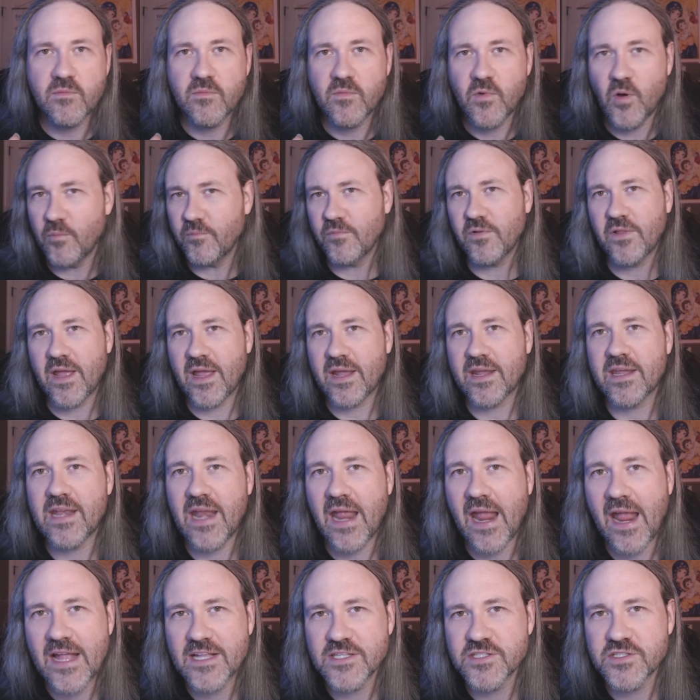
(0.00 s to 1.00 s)
Hopefully I can
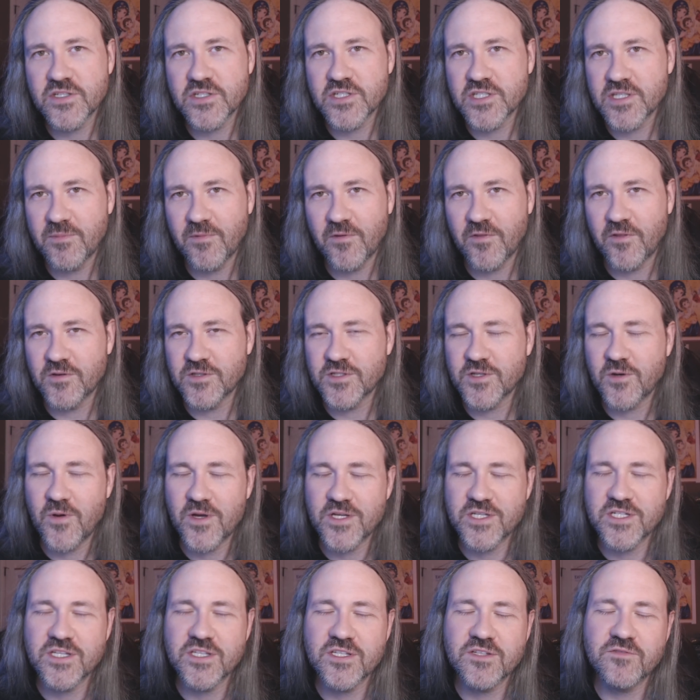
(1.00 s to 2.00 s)
answer some of those
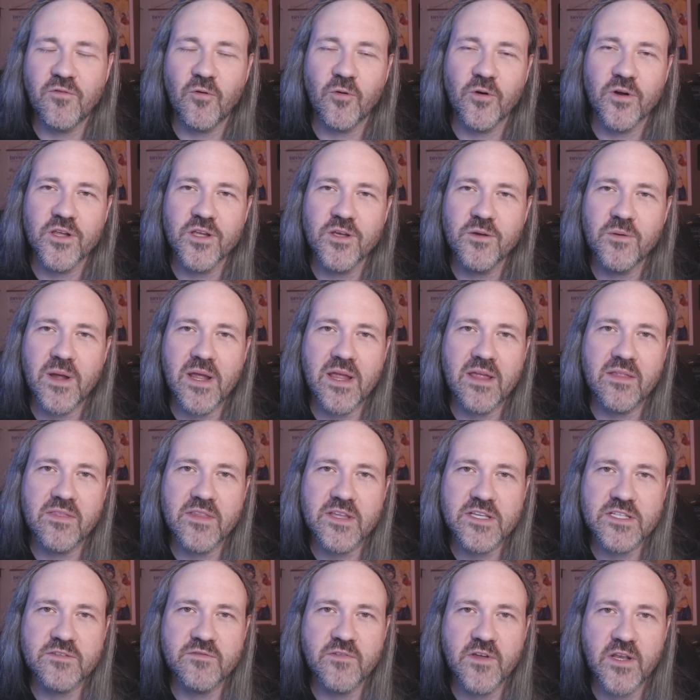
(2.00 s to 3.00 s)
questions for you in
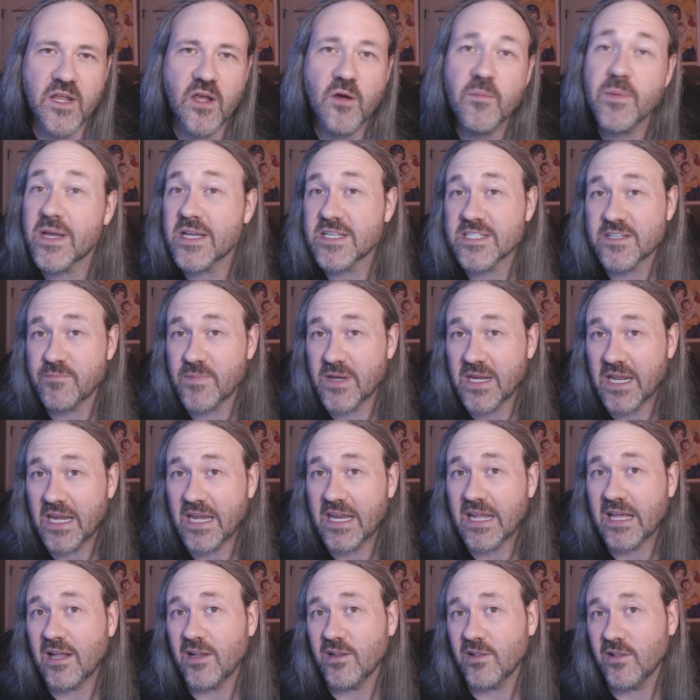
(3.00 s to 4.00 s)
this video because I've been
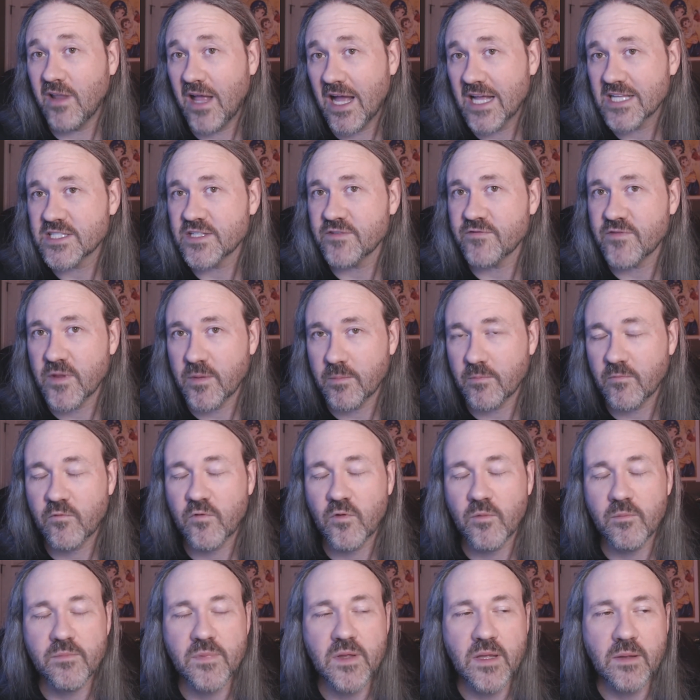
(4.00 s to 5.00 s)
getting lots of them
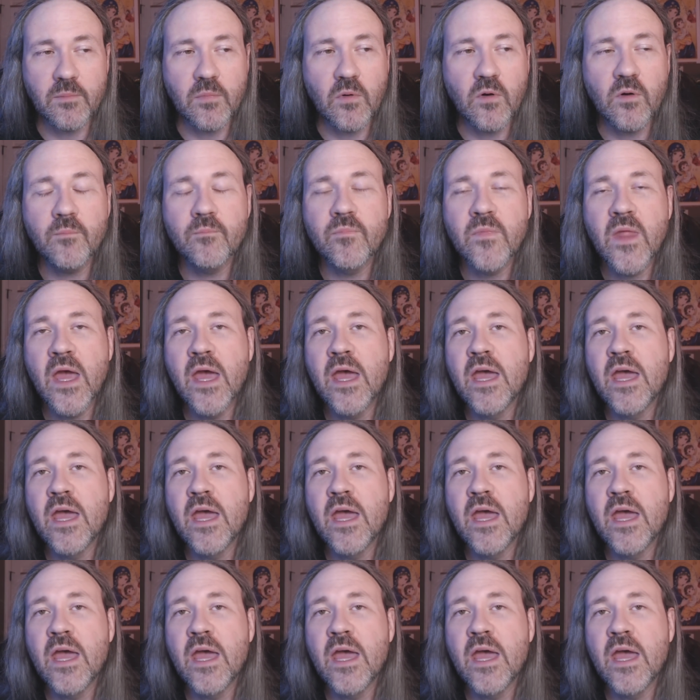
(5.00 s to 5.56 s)
from people.